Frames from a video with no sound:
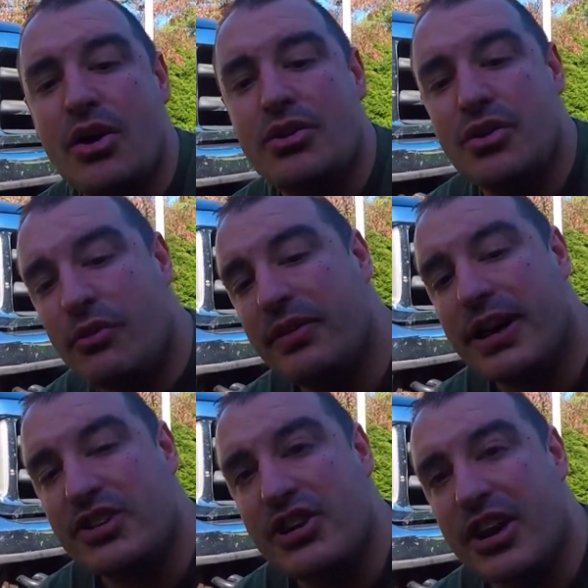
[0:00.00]
Don't forget
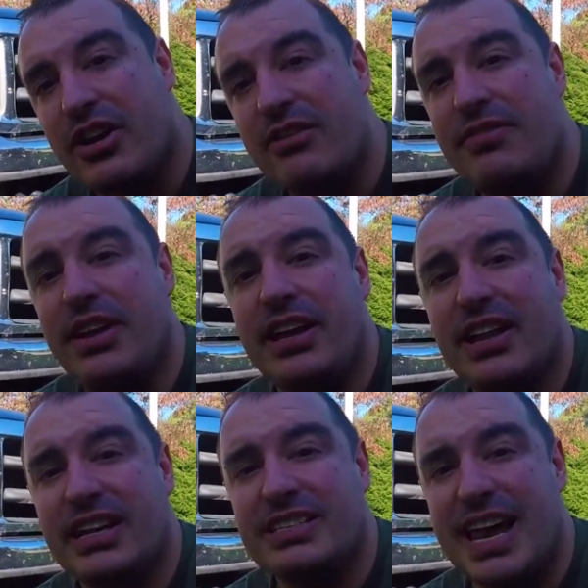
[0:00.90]
to check our affiliate
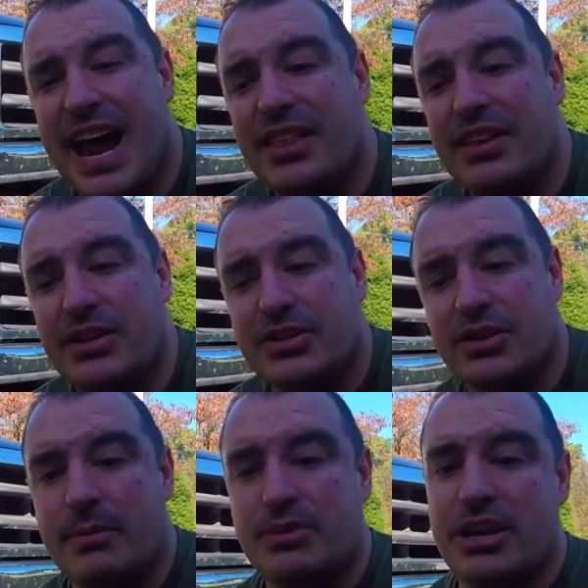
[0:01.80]
links down in the
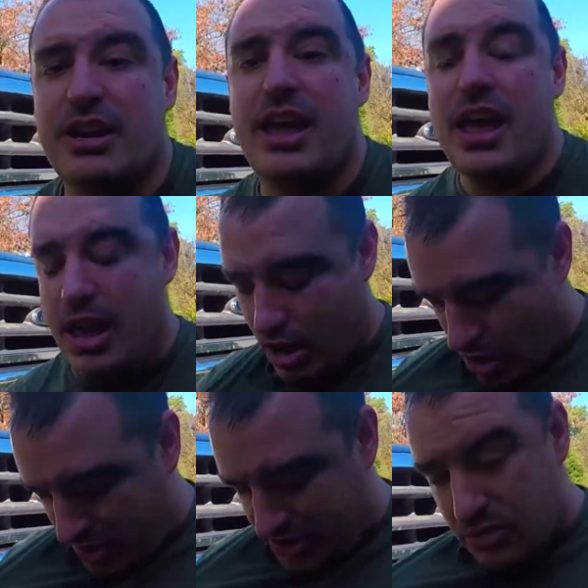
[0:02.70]
description.
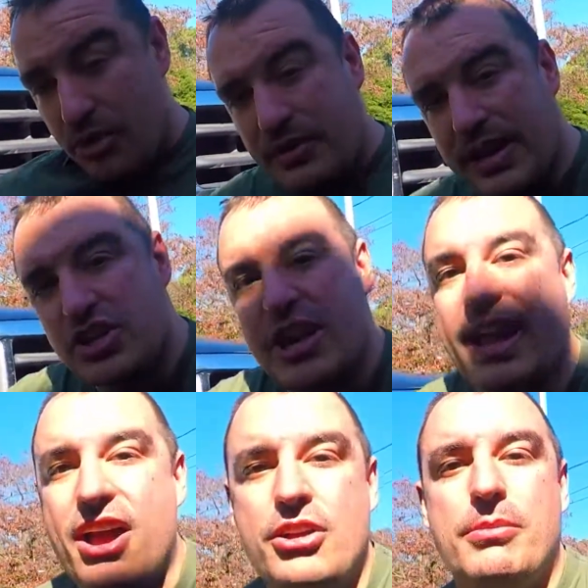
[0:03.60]
Also, don't forget to check
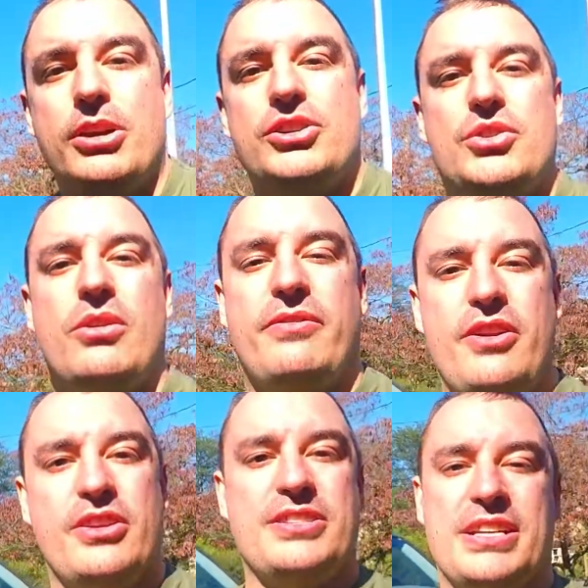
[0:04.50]
out your merch store for
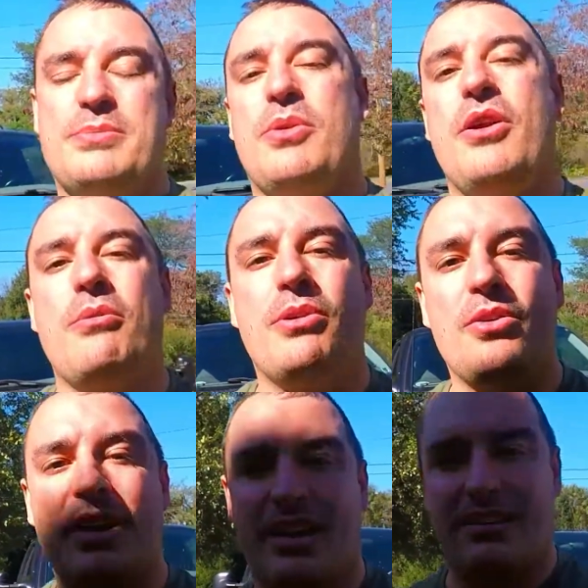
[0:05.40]
your 6.0 bro
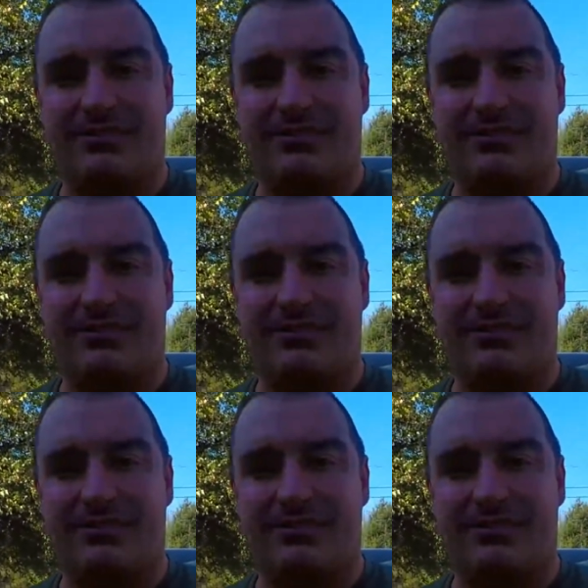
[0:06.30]
gear.